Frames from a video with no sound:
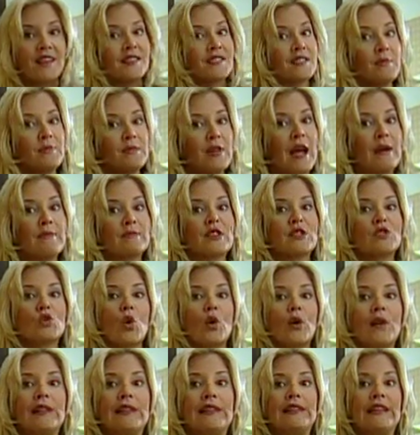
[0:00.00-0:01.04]
Sometimes a
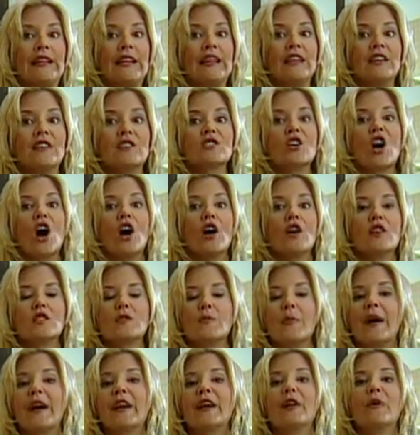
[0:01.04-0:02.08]
toilet leak is
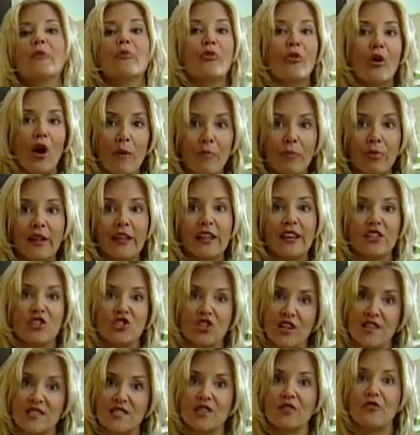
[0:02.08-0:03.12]
caused by an improperly
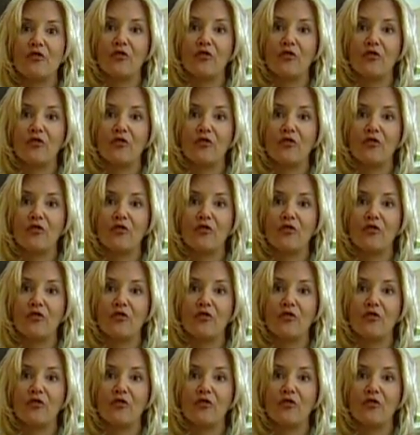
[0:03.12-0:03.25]
adjusted